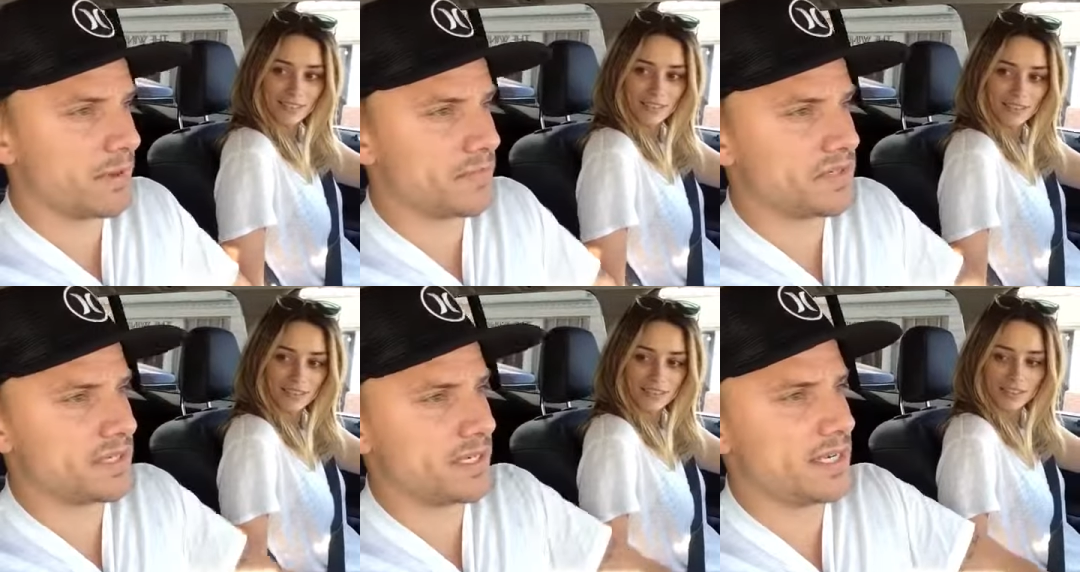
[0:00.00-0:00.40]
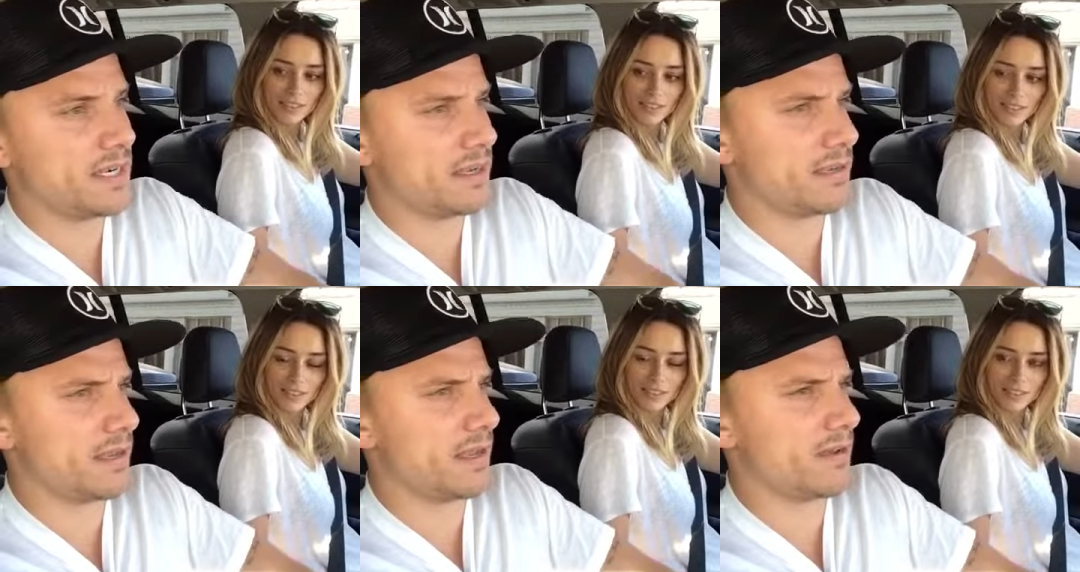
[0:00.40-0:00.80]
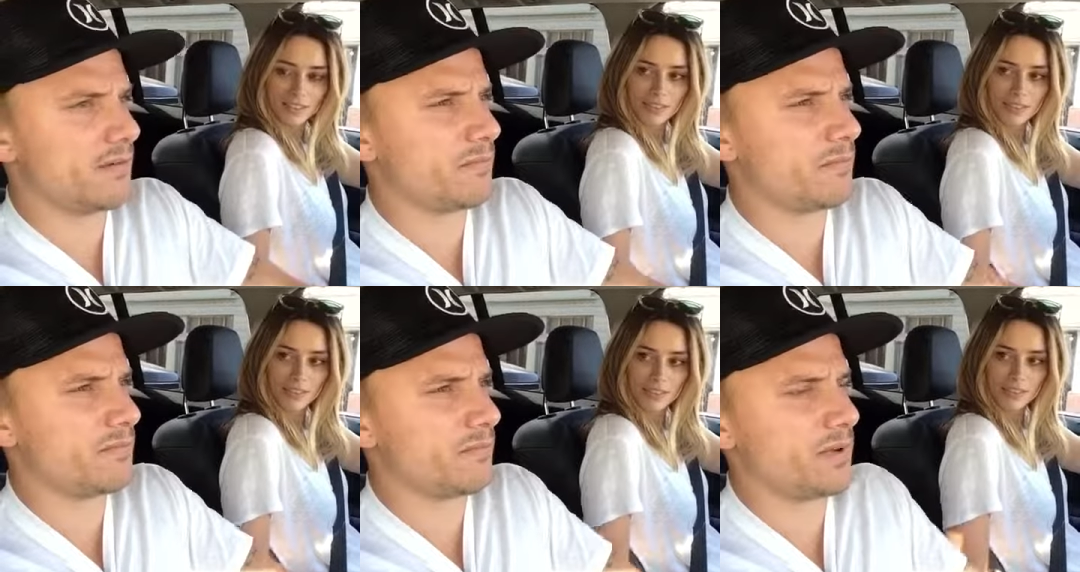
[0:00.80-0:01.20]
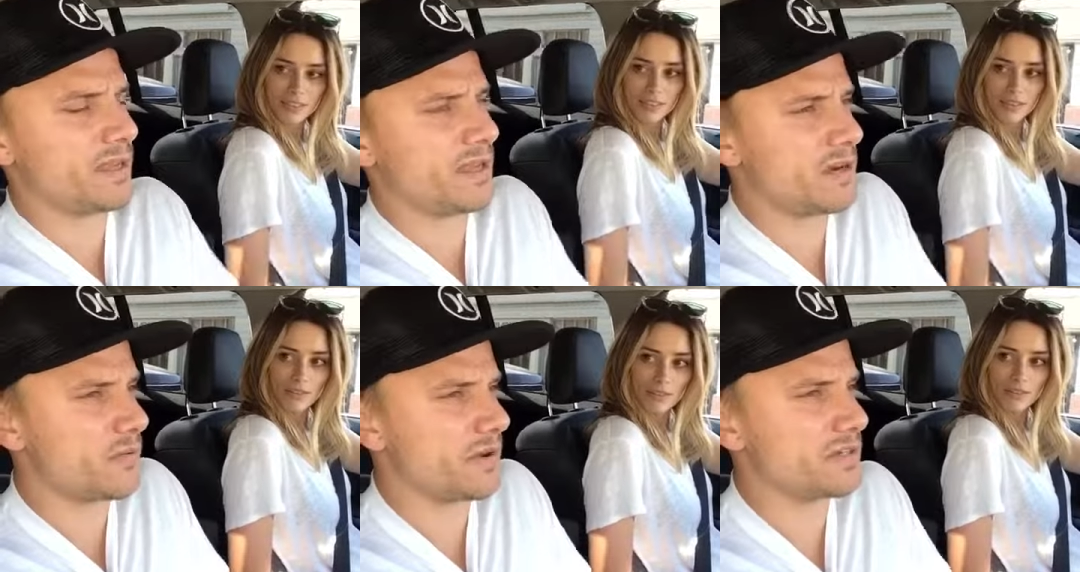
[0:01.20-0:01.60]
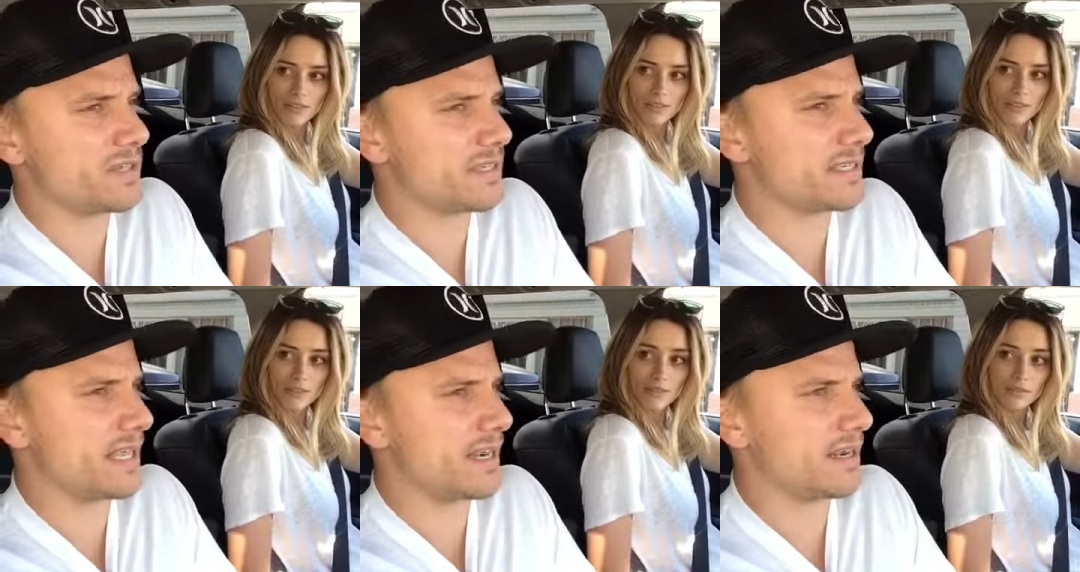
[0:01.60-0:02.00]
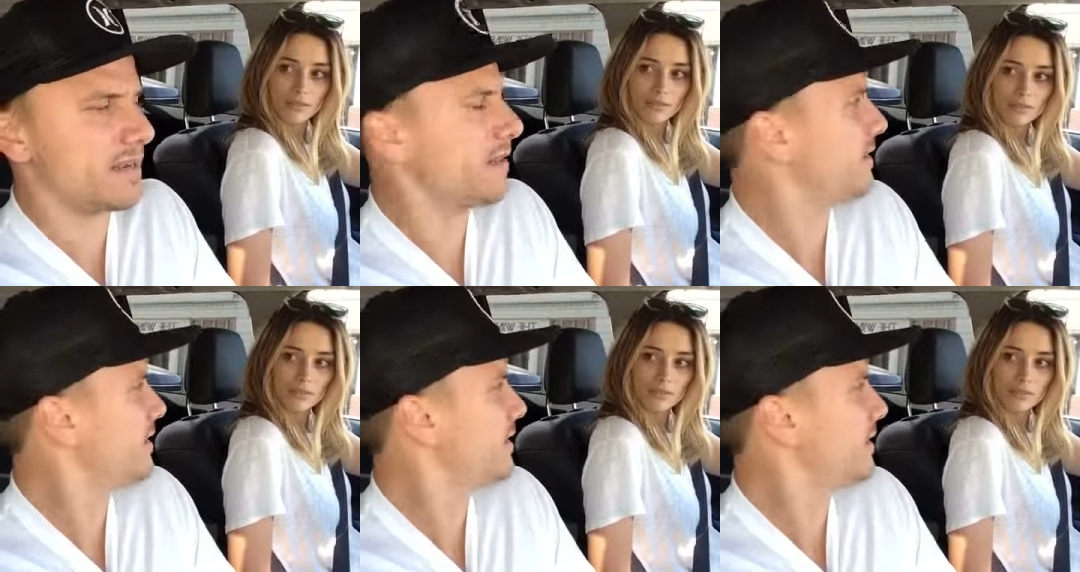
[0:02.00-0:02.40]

Speaker 1: I'm sitting. What kind of question is that?